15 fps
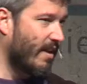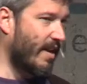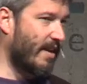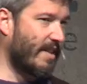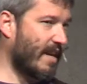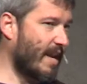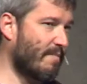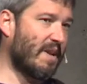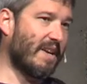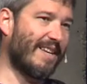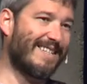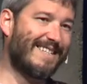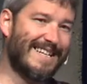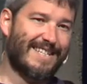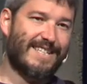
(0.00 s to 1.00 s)
The decoupling
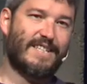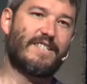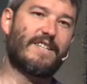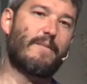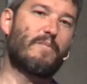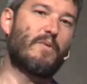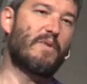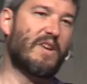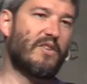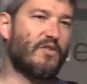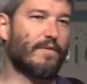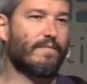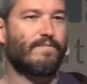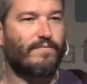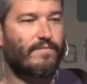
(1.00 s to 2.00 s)
is just separation,